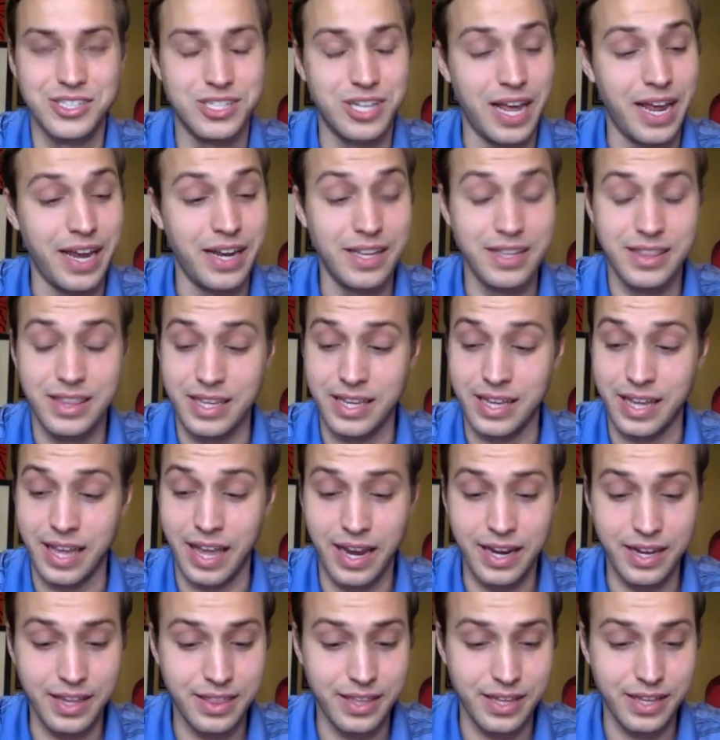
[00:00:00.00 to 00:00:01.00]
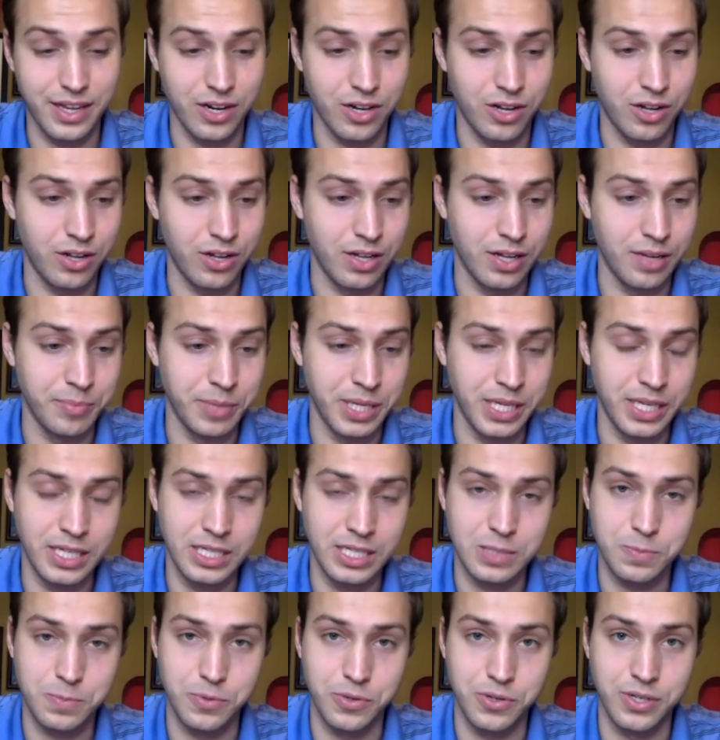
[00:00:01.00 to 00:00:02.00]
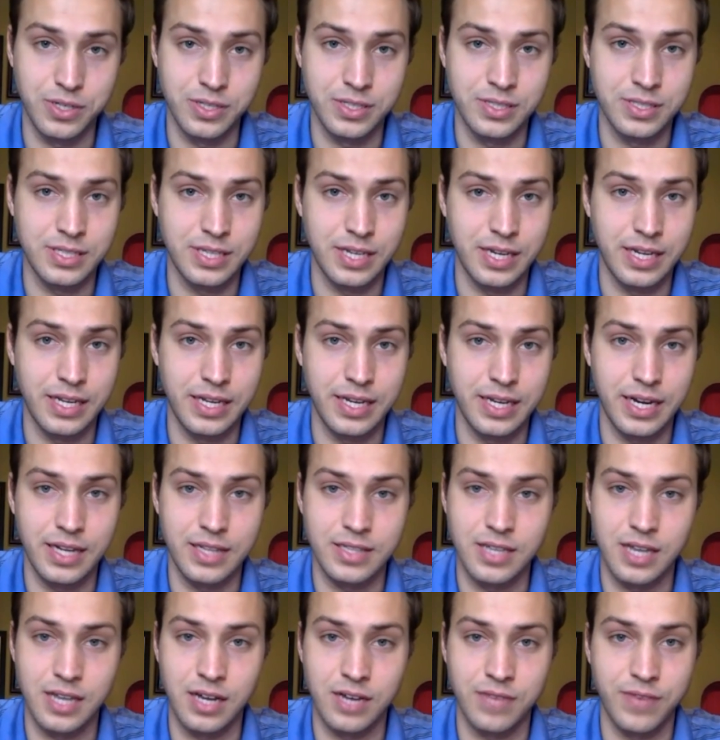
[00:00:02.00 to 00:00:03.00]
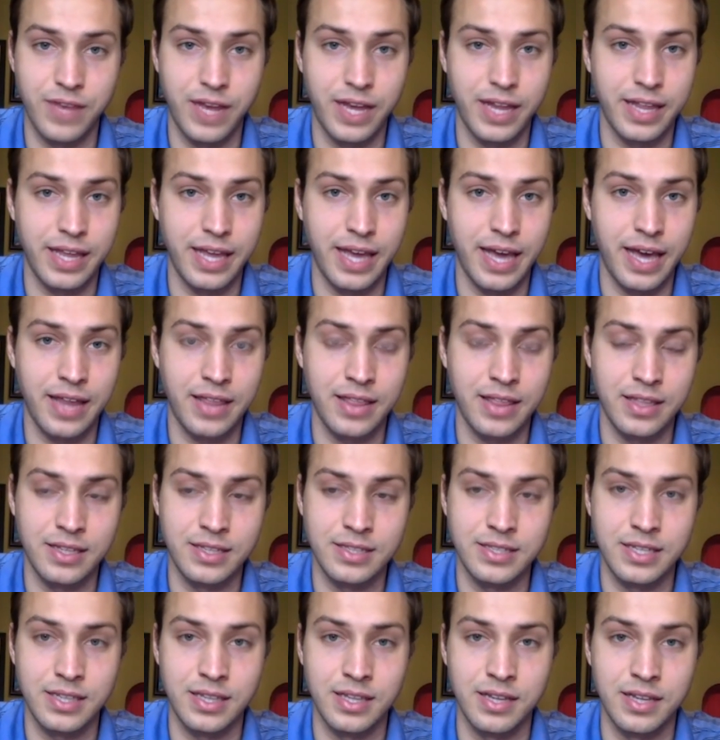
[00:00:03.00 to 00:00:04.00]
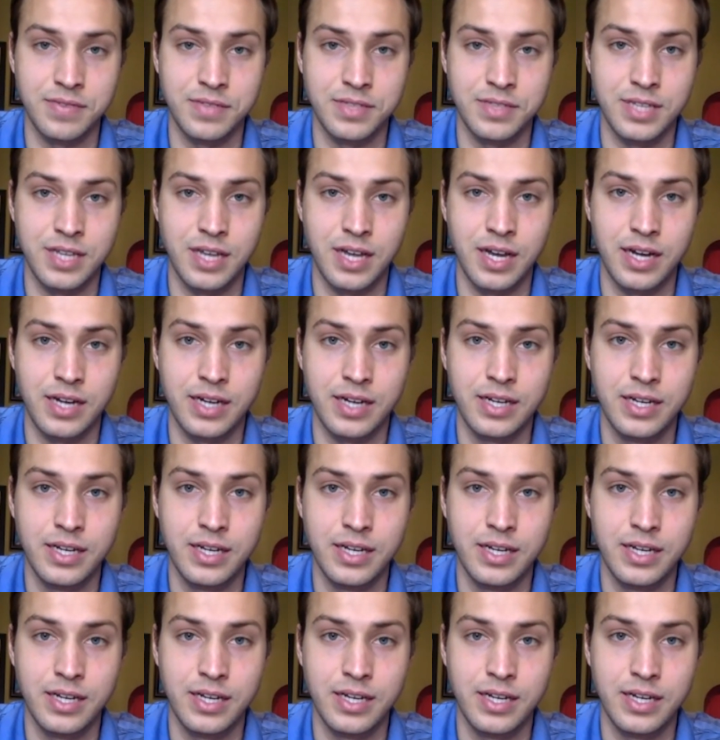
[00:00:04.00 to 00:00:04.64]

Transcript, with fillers: anything, anything at all. I mean, esports, any kind of talk. Valley athletes, I'd love to talk.